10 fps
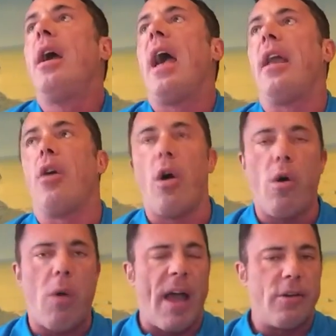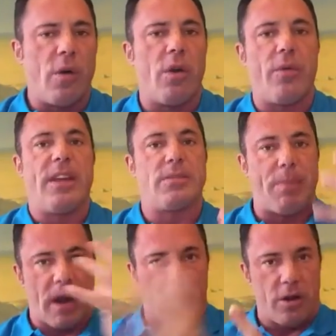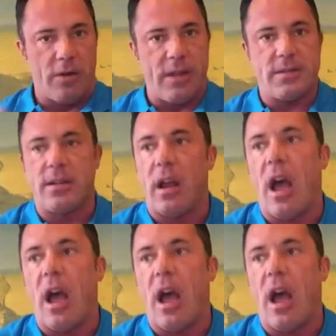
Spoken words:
and, I don't know this, but I'll learn this.